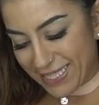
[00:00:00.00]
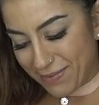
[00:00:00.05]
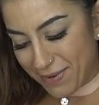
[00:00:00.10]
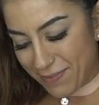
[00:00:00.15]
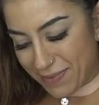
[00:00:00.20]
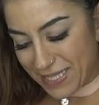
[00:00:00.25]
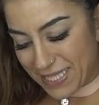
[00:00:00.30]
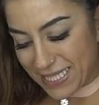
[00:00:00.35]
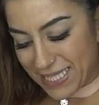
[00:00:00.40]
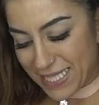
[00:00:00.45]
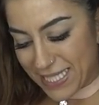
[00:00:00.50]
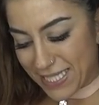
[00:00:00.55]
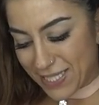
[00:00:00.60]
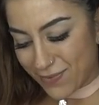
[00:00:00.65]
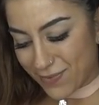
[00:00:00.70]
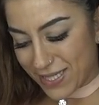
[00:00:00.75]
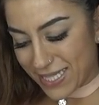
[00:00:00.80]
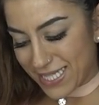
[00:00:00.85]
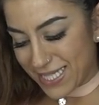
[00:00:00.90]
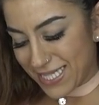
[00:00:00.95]
I'm
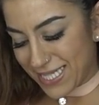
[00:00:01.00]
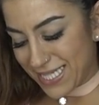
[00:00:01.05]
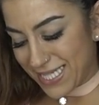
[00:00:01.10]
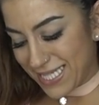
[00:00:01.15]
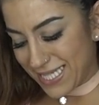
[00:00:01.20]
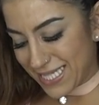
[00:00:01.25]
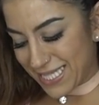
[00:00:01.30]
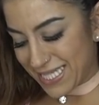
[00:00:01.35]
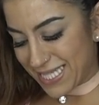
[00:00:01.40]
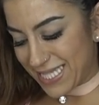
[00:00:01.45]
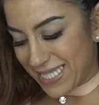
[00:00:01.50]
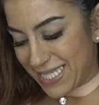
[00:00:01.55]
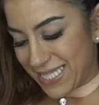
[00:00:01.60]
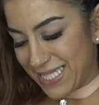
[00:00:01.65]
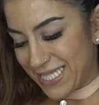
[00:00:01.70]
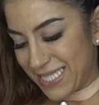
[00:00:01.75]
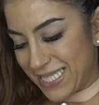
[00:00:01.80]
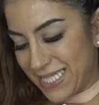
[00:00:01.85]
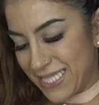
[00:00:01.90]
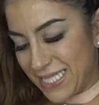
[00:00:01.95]
obsessed with
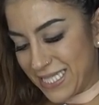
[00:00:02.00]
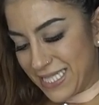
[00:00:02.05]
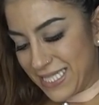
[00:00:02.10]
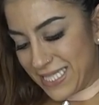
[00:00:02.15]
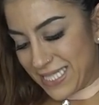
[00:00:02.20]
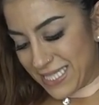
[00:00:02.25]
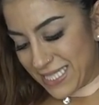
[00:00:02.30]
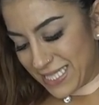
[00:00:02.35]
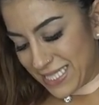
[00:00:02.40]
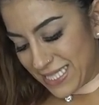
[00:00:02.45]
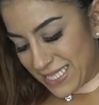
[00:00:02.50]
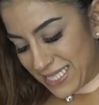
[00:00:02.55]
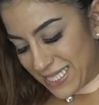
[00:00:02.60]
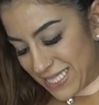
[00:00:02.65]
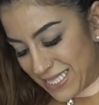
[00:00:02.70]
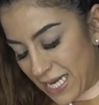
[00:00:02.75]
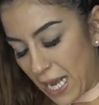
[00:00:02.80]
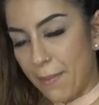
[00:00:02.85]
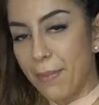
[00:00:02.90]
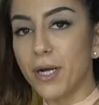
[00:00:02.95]

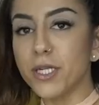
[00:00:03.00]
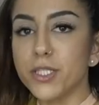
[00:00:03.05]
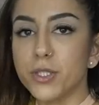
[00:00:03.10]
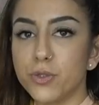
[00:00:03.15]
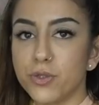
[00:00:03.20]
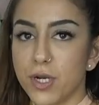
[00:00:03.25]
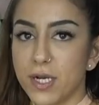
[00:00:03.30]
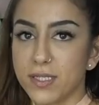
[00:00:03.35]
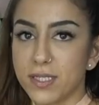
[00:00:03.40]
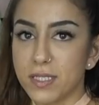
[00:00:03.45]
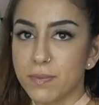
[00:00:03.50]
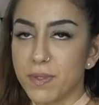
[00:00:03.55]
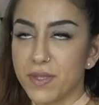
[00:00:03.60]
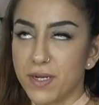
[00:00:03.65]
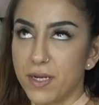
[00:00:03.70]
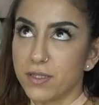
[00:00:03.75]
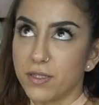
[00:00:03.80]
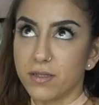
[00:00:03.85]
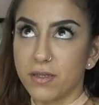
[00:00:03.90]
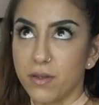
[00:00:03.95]
it. I bought two dresses, but
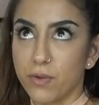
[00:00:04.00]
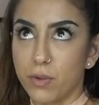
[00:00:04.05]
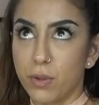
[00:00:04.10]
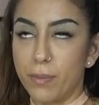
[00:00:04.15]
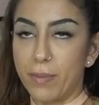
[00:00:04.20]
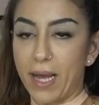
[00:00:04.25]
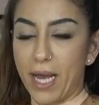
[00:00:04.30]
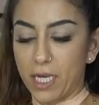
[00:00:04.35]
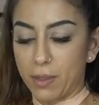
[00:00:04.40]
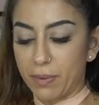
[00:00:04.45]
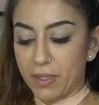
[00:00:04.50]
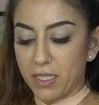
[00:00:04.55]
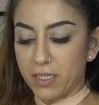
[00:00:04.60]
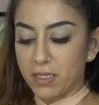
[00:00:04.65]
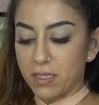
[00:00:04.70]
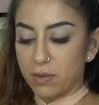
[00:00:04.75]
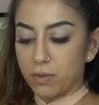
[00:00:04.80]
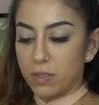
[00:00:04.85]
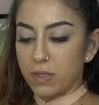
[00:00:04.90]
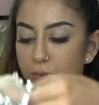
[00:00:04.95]
then I took the other one back
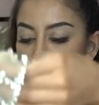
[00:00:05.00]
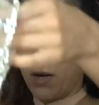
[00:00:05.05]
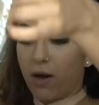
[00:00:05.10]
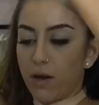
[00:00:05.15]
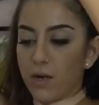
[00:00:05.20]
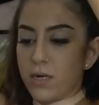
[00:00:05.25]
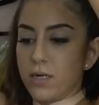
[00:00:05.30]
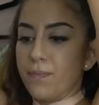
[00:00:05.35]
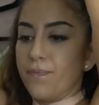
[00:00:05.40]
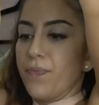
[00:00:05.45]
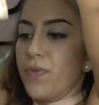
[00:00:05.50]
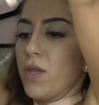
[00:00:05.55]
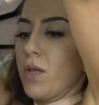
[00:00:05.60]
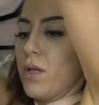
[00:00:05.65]
because this one's a bit hotter.